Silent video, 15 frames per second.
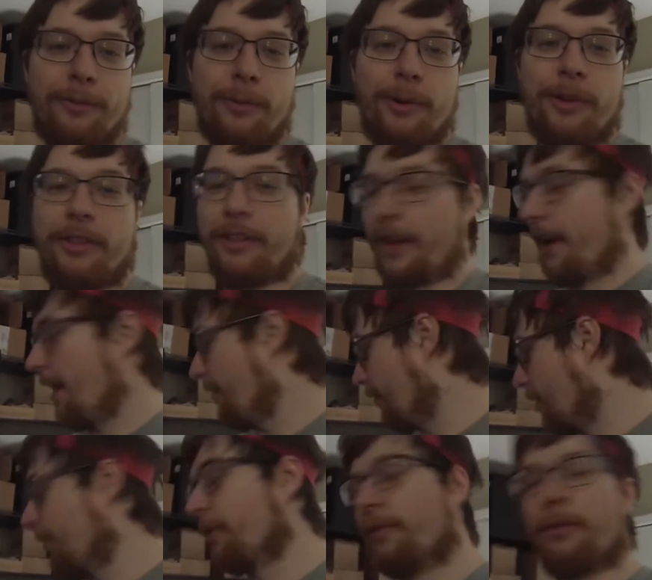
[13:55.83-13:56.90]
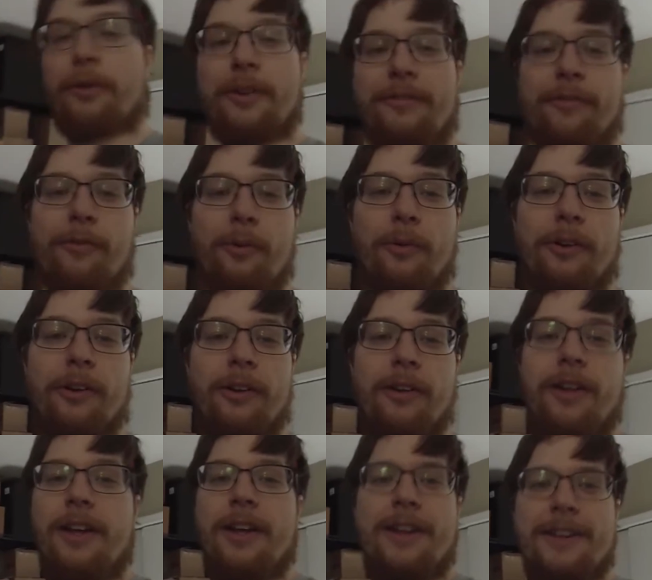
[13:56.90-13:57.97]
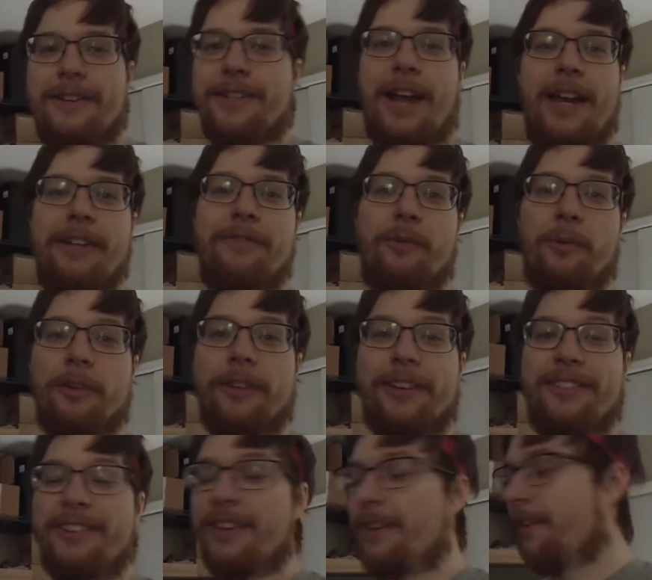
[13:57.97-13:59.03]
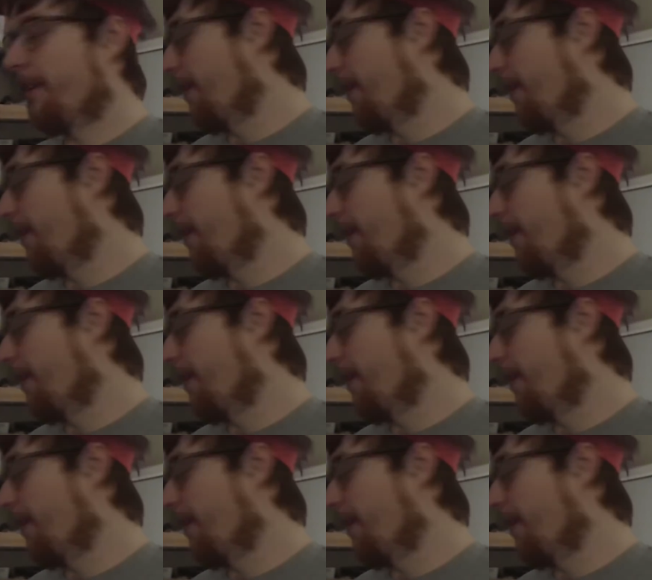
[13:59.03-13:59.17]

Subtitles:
worth, and I have another $34.94 listed.